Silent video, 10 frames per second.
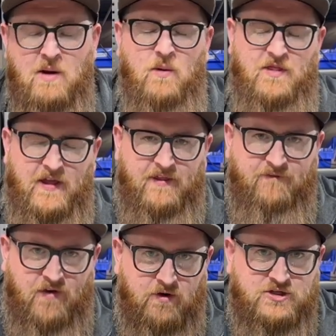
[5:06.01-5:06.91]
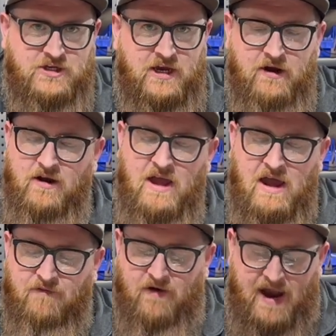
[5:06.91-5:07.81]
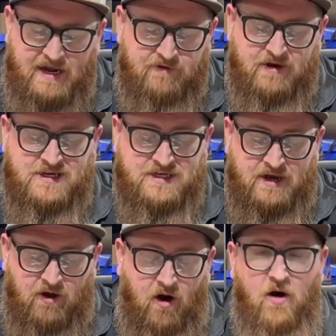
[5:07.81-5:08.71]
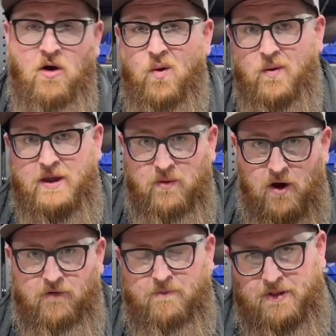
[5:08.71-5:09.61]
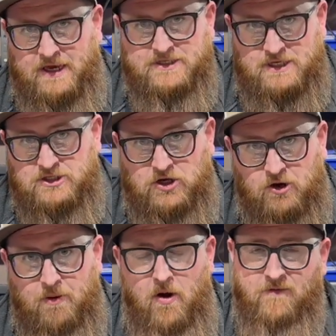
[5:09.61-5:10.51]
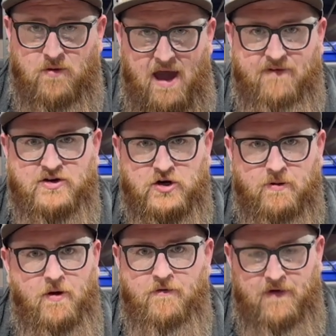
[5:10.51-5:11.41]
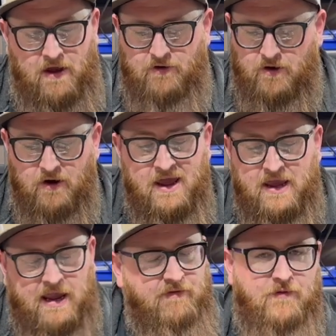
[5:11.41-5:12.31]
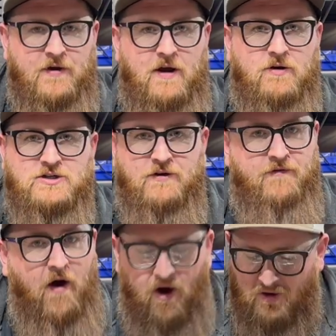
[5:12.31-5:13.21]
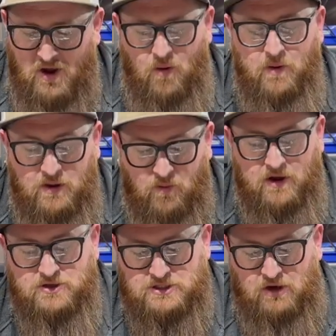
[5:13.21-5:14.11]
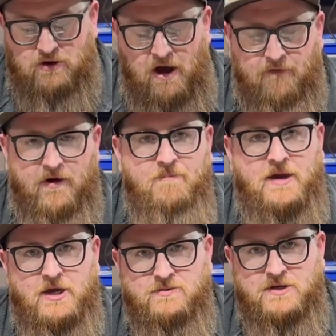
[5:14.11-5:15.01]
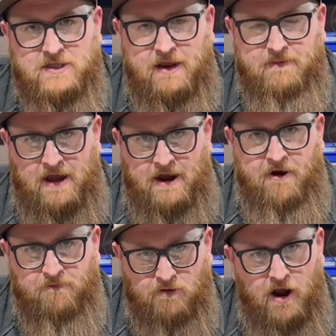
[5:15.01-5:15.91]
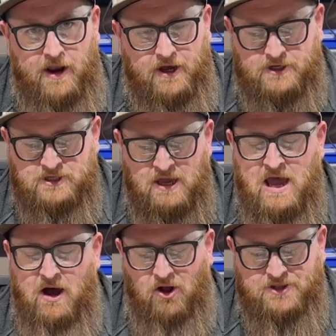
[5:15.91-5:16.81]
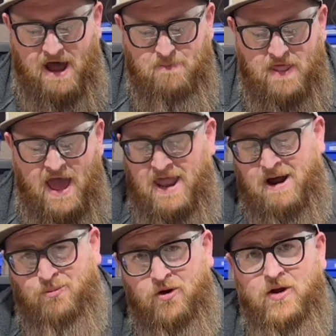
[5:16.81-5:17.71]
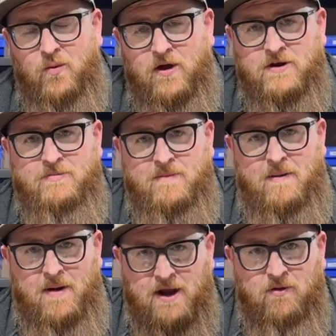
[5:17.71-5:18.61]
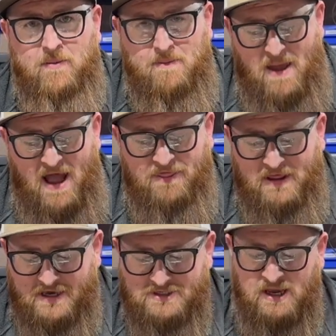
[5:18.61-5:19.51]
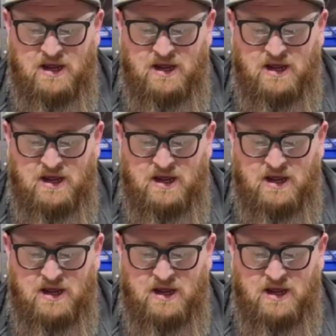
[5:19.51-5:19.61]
Within the first year, for any reason at all, we will replace this turbo if you have a turbo failure. Even if we know it's your fault, we will still cover it because we stand behind our products. On top of that, I'm really willing to put my money where my mouth is.